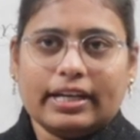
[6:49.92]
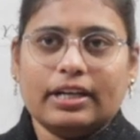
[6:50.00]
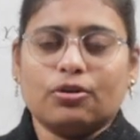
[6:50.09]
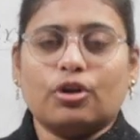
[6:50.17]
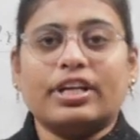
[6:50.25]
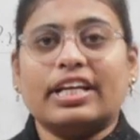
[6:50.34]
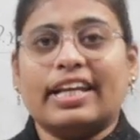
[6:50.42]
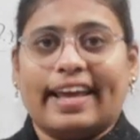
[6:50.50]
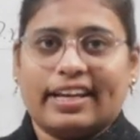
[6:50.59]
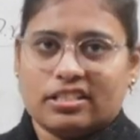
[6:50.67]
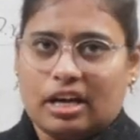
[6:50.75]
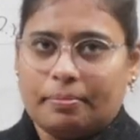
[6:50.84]
routine
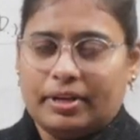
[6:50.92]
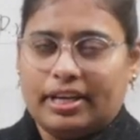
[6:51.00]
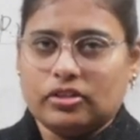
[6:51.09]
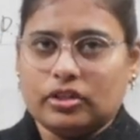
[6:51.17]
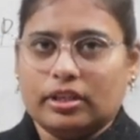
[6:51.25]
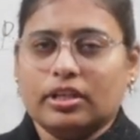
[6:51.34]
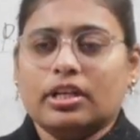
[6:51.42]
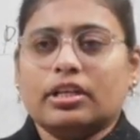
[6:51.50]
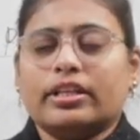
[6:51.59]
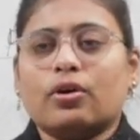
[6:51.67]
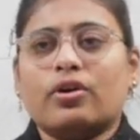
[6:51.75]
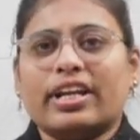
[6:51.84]
examination.
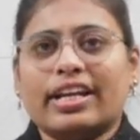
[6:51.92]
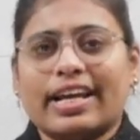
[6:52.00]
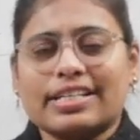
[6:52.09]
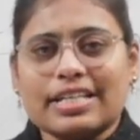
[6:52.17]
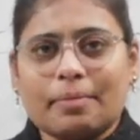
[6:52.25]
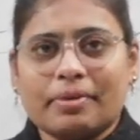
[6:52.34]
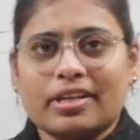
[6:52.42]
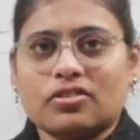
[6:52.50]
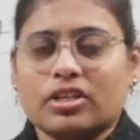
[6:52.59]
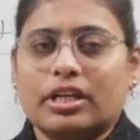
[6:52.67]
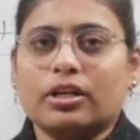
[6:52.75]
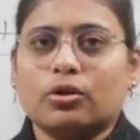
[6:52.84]
The routine
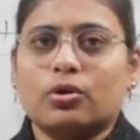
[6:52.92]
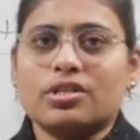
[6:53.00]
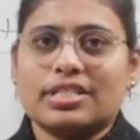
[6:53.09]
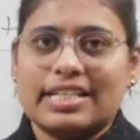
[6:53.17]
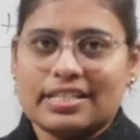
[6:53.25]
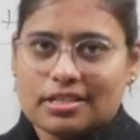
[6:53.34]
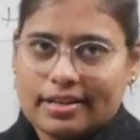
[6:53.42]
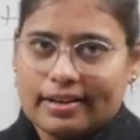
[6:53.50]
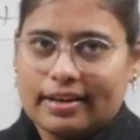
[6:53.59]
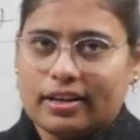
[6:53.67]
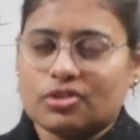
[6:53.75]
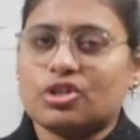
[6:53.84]
examination includes history
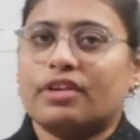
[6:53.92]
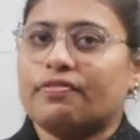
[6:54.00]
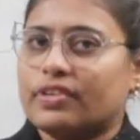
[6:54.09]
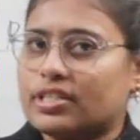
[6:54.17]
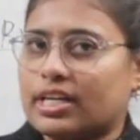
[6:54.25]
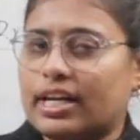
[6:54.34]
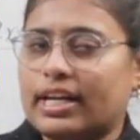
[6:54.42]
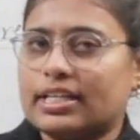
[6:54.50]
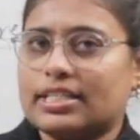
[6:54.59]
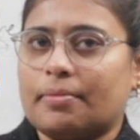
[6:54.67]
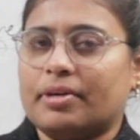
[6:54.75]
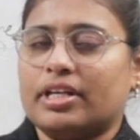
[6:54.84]
collection, physical
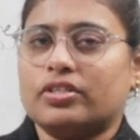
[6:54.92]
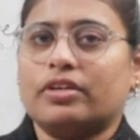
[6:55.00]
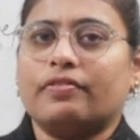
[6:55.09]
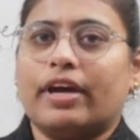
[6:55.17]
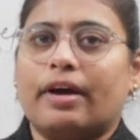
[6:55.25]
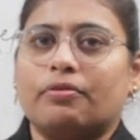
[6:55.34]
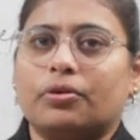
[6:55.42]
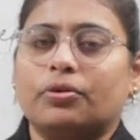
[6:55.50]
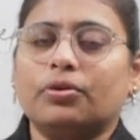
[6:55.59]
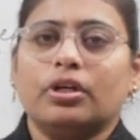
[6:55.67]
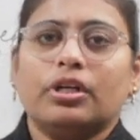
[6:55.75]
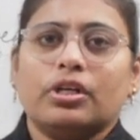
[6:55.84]
examination we have to
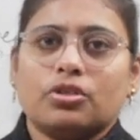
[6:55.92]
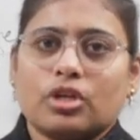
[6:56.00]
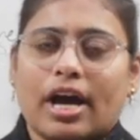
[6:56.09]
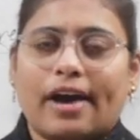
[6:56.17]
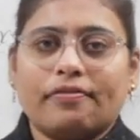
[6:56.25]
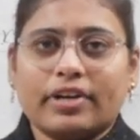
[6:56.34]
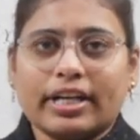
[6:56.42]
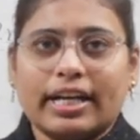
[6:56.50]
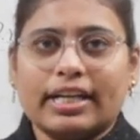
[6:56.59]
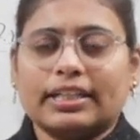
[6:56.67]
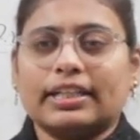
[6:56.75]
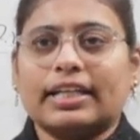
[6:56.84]
do. So after
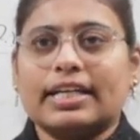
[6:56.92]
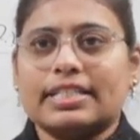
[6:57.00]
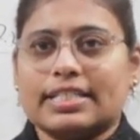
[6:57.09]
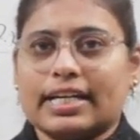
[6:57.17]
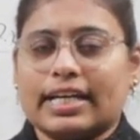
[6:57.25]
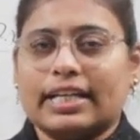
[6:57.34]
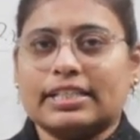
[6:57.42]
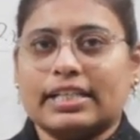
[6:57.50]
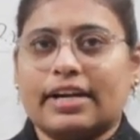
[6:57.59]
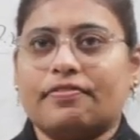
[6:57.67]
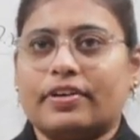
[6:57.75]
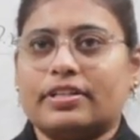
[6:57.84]
collecting the history collection
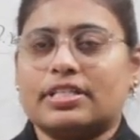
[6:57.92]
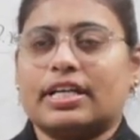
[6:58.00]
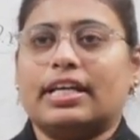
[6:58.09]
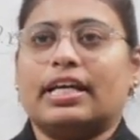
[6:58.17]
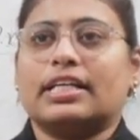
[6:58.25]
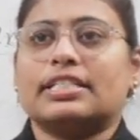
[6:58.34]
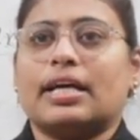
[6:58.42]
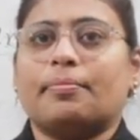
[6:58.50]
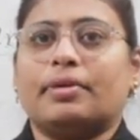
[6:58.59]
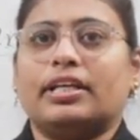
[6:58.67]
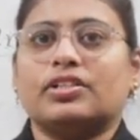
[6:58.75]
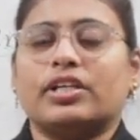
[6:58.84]
and physical
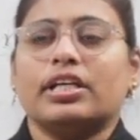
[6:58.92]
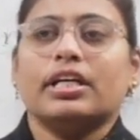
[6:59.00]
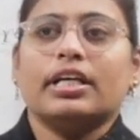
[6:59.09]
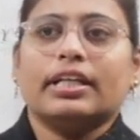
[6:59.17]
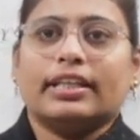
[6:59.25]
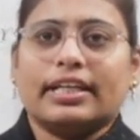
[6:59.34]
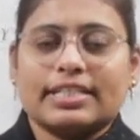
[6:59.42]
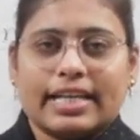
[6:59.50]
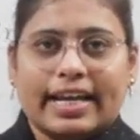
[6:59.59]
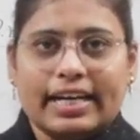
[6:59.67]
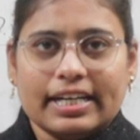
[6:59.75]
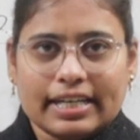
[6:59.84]
examination, thus
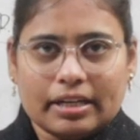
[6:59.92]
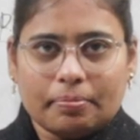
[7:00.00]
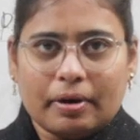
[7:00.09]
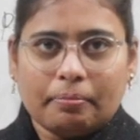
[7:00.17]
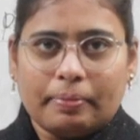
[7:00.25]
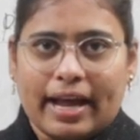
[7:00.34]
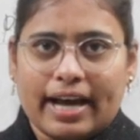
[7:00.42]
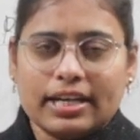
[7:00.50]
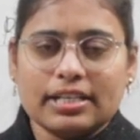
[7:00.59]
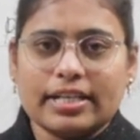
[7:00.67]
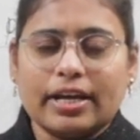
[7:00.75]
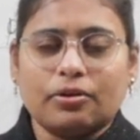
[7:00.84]
any treatment plan
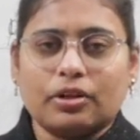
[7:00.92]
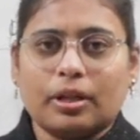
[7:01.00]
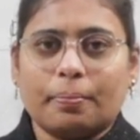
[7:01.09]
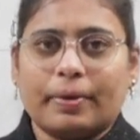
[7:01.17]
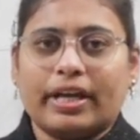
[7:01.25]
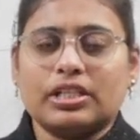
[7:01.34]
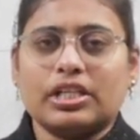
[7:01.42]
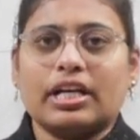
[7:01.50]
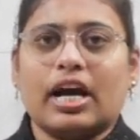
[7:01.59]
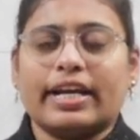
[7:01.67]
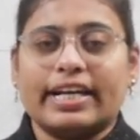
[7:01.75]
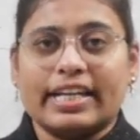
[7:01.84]
is there to the patient
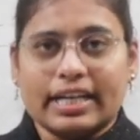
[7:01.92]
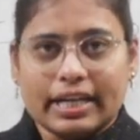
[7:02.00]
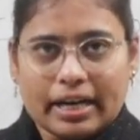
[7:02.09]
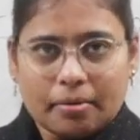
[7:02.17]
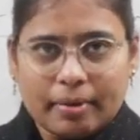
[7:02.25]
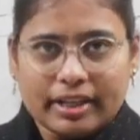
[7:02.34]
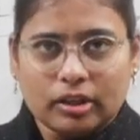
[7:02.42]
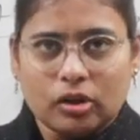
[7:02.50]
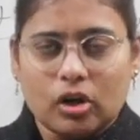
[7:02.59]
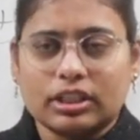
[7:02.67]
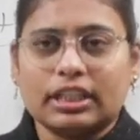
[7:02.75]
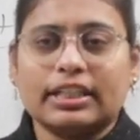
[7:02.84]
already written by the
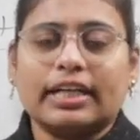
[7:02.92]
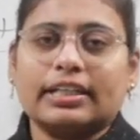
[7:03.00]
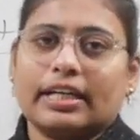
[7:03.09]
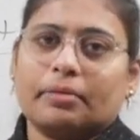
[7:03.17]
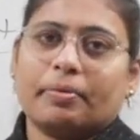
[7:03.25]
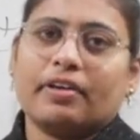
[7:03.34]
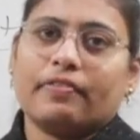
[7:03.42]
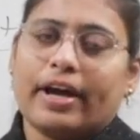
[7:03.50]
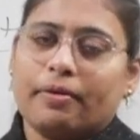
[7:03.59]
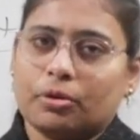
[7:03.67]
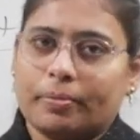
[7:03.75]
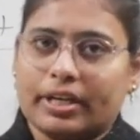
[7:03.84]
doctor. That treatment we
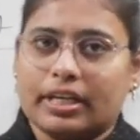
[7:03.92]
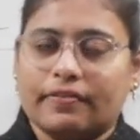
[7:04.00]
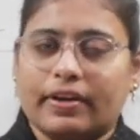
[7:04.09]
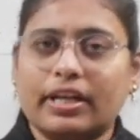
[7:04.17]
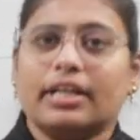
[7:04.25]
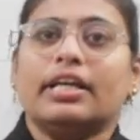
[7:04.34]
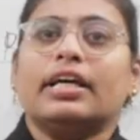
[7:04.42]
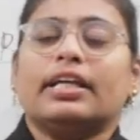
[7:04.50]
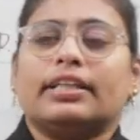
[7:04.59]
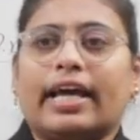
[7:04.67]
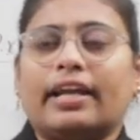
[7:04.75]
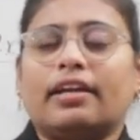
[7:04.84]
have to be given. Then